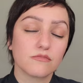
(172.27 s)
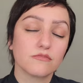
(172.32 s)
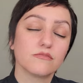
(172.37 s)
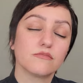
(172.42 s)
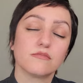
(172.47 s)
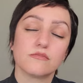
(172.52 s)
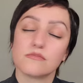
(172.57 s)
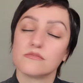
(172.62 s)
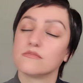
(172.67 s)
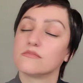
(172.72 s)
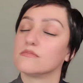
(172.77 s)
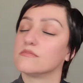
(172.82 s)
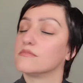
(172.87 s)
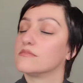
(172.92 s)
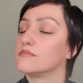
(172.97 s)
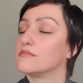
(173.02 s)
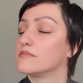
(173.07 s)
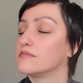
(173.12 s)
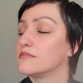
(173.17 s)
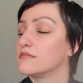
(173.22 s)

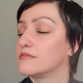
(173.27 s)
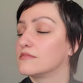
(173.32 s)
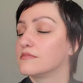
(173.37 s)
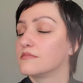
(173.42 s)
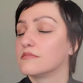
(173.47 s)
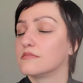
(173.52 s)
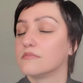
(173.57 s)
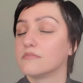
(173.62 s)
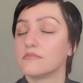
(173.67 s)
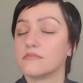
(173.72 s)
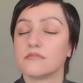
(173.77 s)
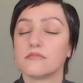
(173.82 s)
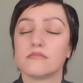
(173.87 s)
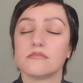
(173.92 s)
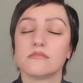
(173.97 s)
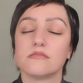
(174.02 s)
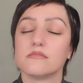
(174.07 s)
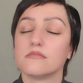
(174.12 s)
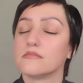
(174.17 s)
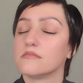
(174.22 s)

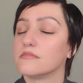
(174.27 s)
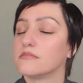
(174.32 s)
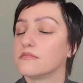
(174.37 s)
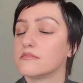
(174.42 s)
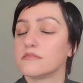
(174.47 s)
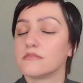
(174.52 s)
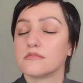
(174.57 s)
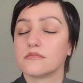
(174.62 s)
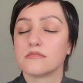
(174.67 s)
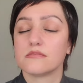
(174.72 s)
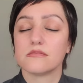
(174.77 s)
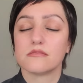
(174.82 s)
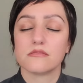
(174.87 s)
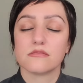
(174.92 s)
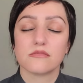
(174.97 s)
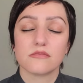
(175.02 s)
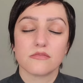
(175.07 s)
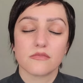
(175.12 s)
(silence)